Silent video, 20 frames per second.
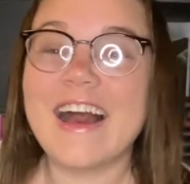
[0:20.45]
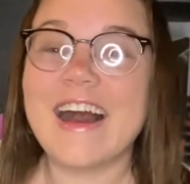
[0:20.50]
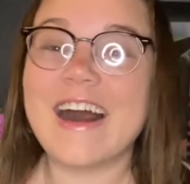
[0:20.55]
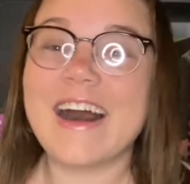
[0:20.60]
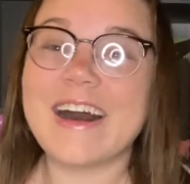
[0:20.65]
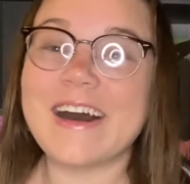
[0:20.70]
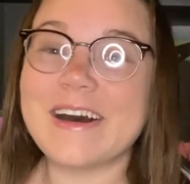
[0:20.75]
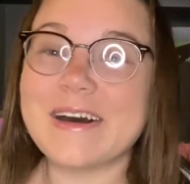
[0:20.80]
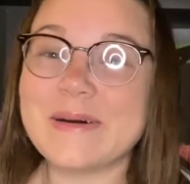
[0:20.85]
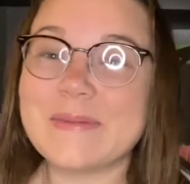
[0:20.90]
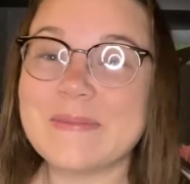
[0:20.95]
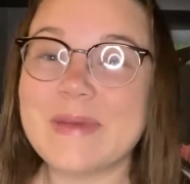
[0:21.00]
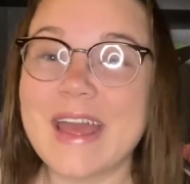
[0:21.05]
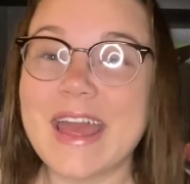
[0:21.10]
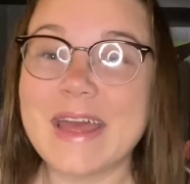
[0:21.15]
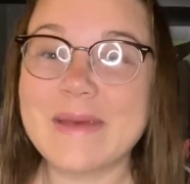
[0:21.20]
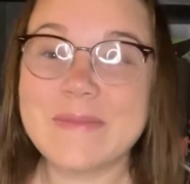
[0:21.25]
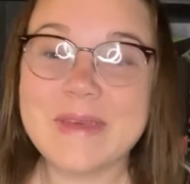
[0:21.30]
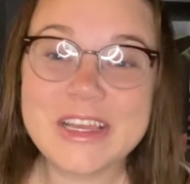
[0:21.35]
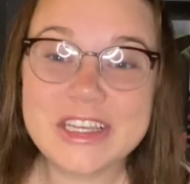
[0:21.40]

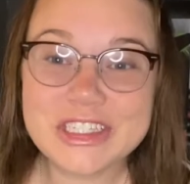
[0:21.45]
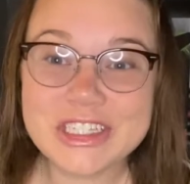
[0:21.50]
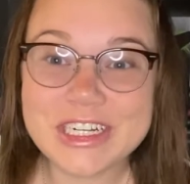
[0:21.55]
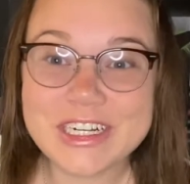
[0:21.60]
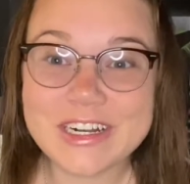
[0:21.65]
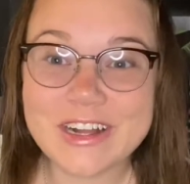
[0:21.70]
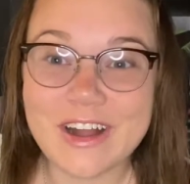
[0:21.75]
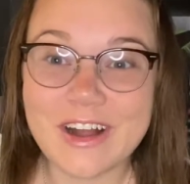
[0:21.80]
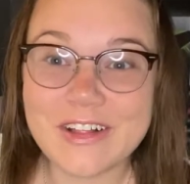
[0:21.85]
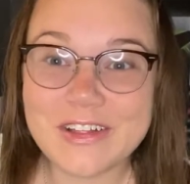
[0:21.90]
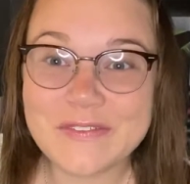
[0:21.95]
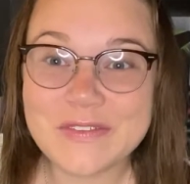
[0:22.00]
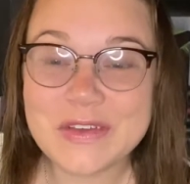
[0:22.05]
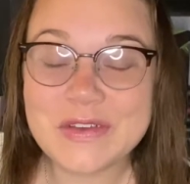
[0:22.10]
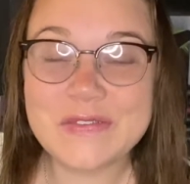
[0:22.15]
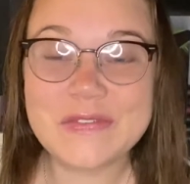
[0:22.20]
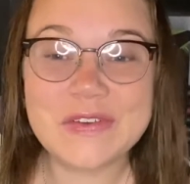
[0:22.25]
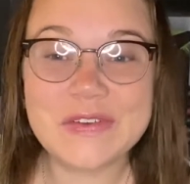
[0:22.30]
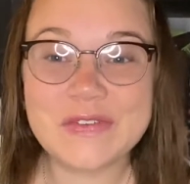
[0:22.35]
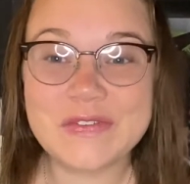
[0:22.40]
And make sure all of you,
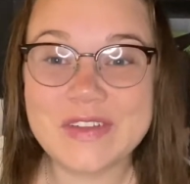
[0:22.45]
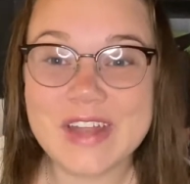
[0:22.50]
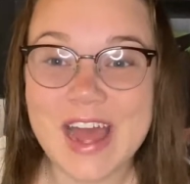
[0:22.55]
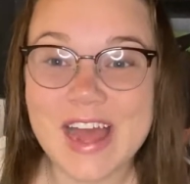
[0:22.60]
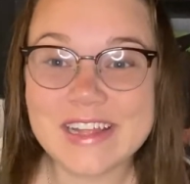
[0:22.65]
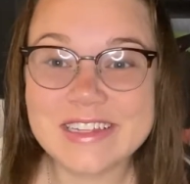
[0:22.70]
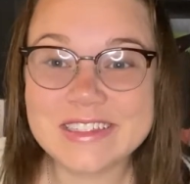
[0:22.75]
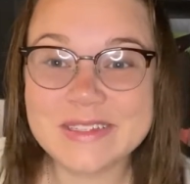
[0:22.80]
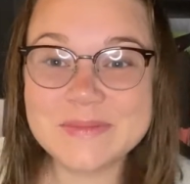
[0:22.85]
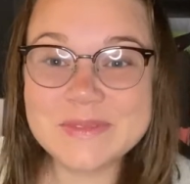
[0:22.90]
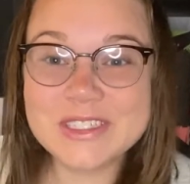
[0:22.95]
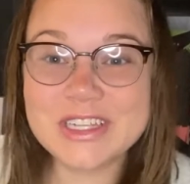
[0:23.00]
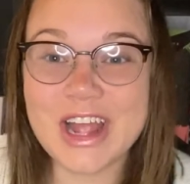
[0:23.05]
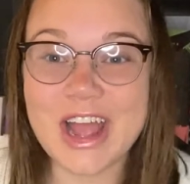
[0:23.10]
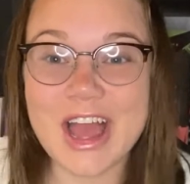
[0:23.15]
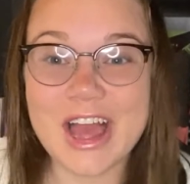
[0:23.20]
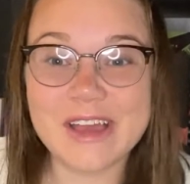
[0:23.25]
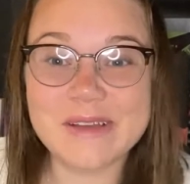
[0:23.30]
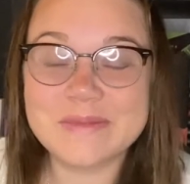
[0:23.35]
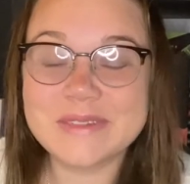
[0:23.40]
if you have not
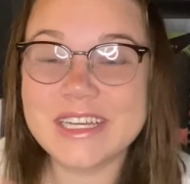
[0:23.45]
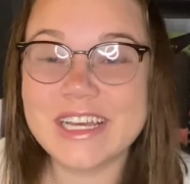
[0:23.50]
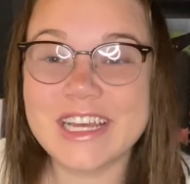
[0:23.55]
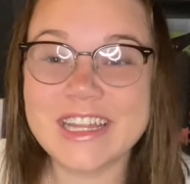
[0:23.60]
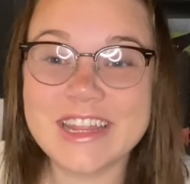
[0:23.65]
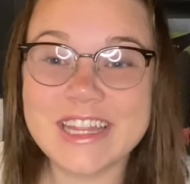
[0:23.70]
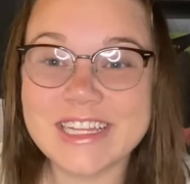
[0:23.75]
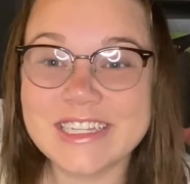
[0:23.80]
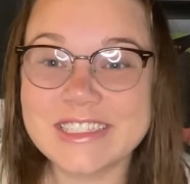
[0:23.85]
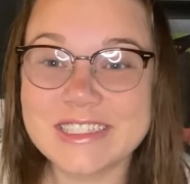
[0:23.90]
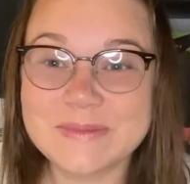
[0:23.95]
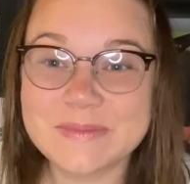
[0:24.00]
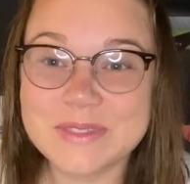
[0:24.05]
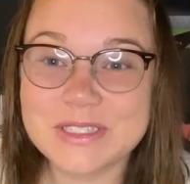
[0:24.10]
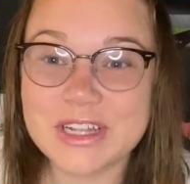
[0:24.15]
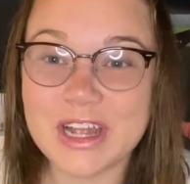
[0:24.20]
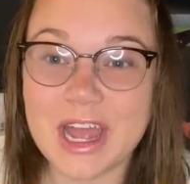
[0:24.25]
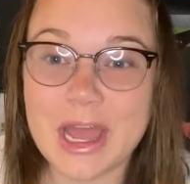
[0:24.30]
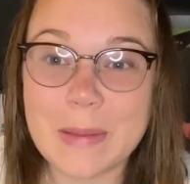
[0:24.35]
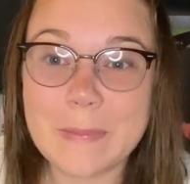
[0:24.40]
subscribed, hit that
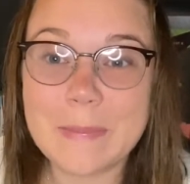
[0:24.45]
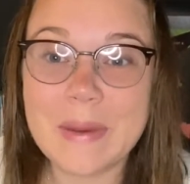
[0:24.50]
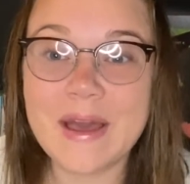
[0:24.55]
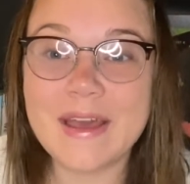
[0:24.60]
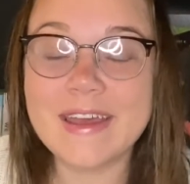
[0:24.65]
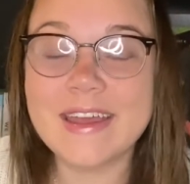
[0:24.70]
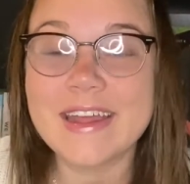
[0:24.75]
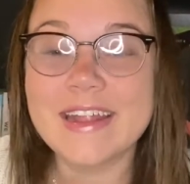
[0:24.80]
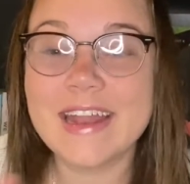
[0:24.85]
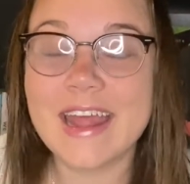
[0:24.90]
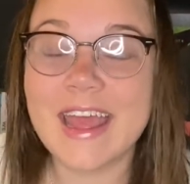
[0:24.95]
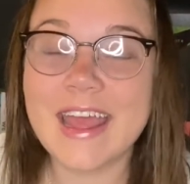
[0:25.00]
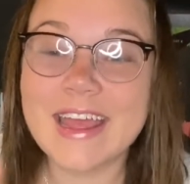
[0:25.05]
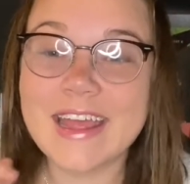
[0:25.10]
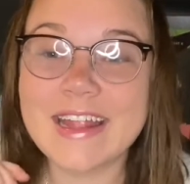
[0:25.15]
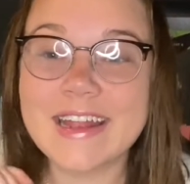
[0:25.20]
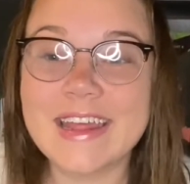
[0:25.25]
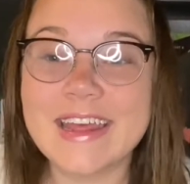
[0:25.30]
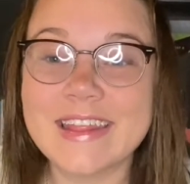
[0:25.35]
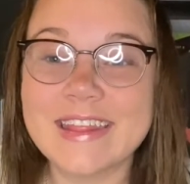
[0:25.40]
subscribe button
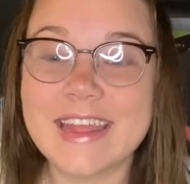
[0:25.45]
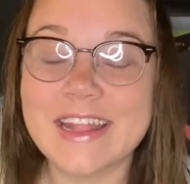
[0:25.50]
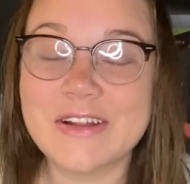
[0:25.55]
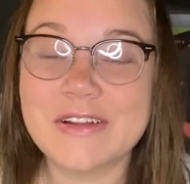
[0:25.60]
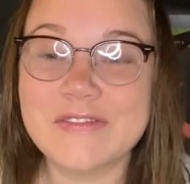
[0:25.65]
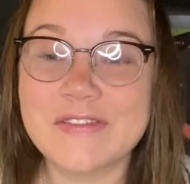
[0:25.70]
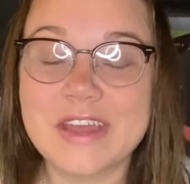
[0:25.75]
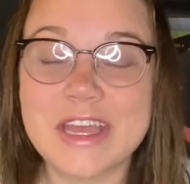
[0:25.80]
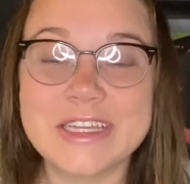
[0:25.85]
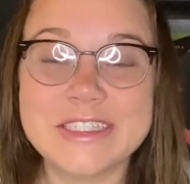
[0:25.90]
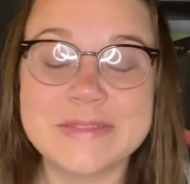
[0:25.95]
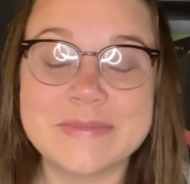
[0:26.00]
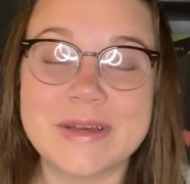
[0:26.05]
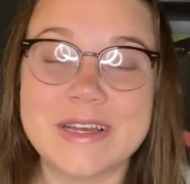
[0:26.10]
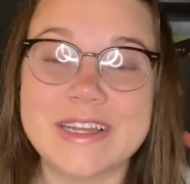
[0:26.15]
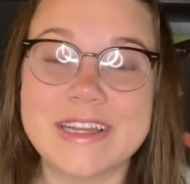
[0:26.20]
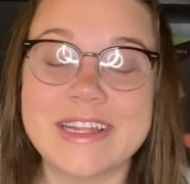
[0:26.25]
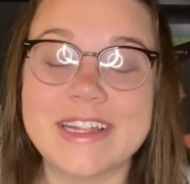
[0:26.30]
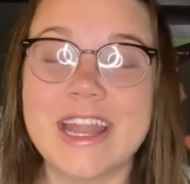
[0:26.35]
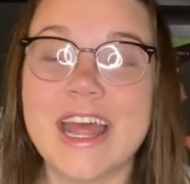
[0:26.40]
and hit that notification
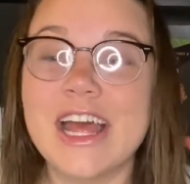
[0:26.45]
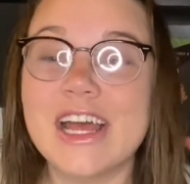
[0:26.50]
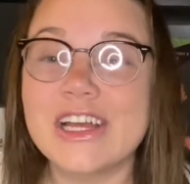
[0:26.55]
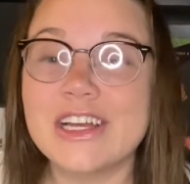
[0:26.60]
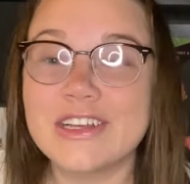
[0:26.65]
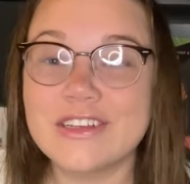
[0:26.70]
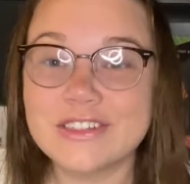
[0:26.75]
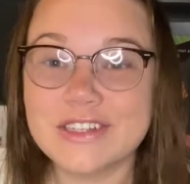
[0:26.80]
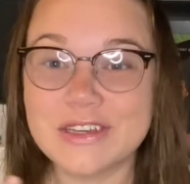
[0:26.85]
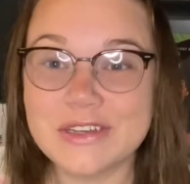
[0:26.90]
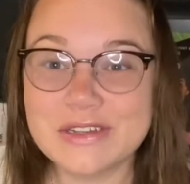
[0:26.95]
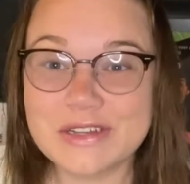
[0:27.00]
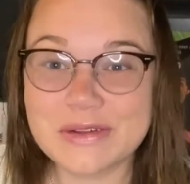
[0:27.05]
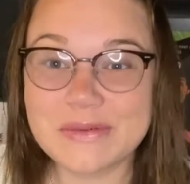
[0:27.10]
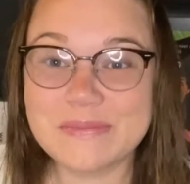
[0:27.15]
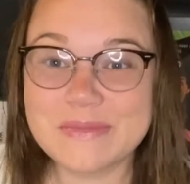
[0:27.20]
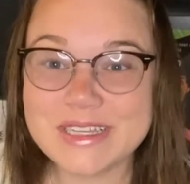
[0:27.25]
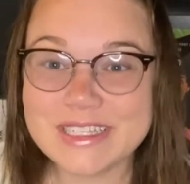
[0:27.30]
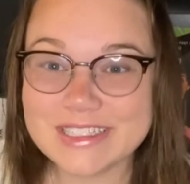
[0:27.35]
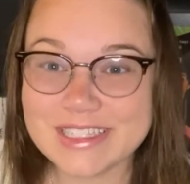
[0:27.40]
button so you don't
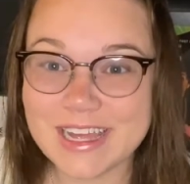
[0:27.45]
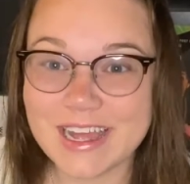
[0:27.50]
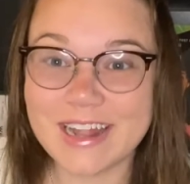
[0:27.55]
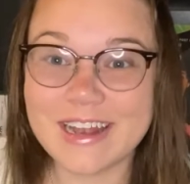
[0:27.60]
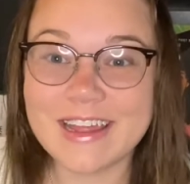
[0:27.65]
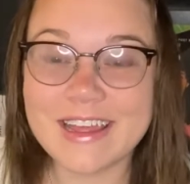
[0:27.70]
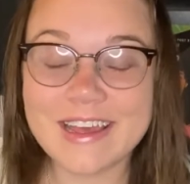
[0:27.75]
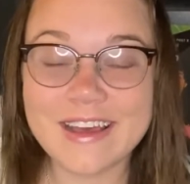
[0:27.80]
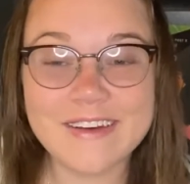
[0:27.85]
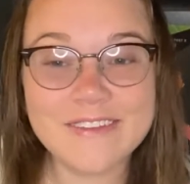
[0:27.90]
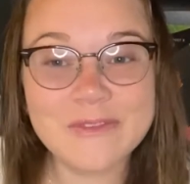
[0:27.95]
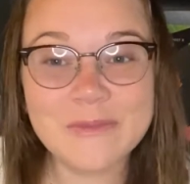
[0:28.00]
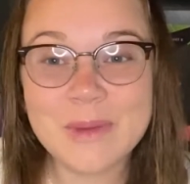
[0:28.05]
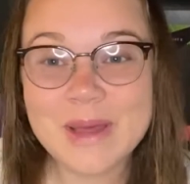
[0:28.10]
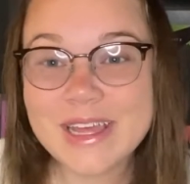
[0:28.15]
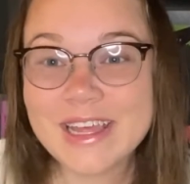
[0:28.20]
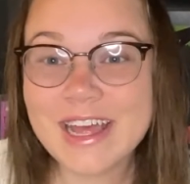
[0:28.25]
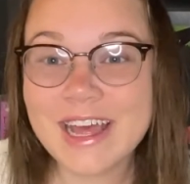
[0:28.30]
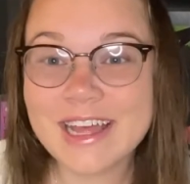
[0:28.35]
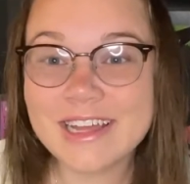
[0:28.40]
miss any of
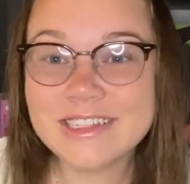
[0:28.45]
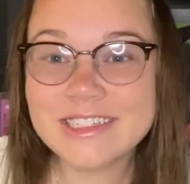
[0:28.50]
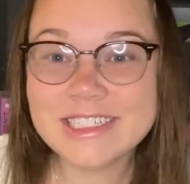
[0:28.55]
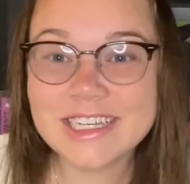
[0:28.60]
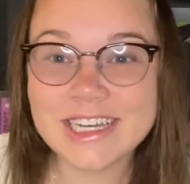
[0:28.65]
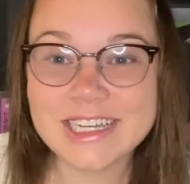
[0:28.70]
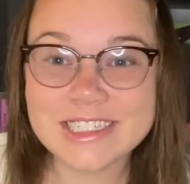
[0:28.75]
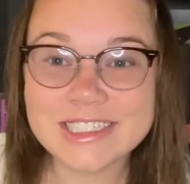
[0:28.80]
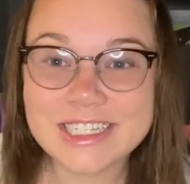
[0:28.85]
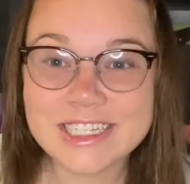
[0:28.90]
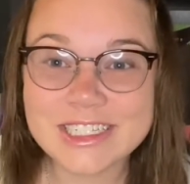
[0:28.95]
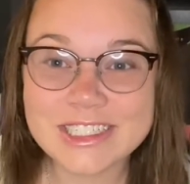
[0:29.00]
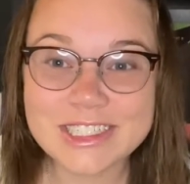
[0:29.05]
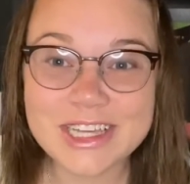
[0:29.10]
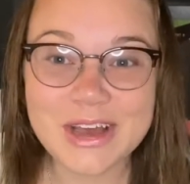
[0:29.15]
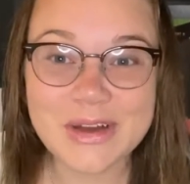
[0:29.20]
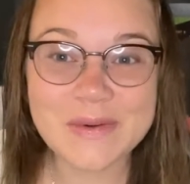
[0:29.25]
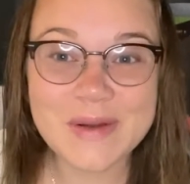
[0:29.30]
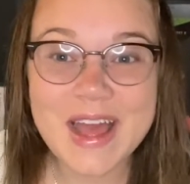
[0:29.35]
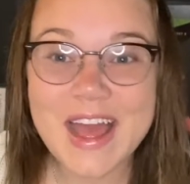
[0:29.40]
my content. So,